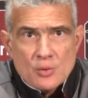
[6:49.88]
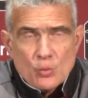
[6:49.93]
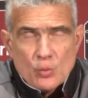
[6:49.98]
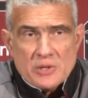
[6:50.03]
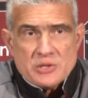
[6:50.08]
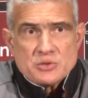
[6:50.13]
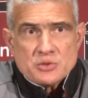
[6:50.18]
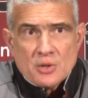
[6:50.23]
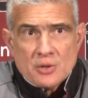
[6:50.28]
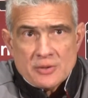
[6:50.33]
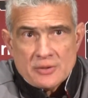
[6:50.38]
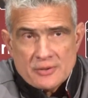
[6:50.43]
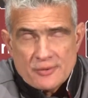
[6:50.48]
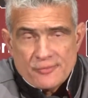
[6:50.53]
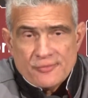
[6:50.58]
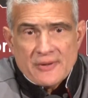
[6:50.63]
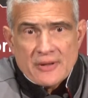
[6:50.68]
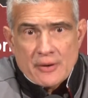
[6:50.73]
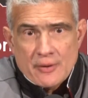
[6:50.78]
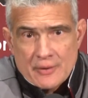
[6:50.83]
We started to
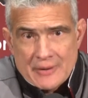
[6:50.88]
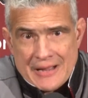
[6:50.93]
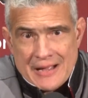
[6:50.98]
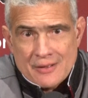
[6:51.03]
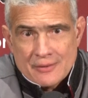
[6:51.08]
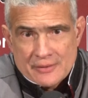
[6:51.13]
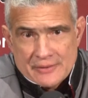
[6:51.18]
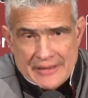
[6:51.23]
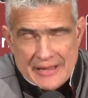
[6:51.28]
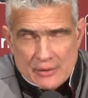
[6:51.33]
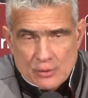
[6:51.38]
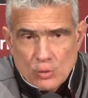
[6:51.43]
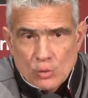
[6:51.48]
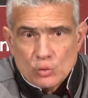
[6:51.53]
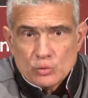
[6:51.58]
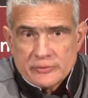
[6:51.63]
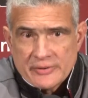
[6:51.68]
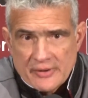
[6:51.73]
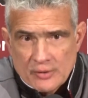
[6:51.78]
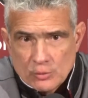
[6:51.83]
figure it out in that
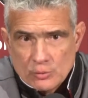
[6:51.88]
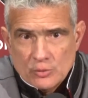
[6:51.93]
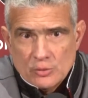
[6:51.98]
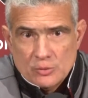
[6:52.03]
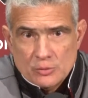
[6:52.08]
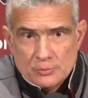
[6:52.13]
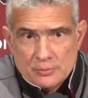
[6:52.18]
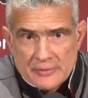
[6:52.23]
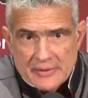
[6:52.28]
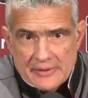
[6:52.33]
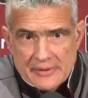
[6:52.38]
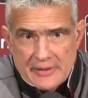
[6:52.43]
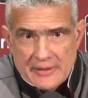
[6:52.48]
hotel room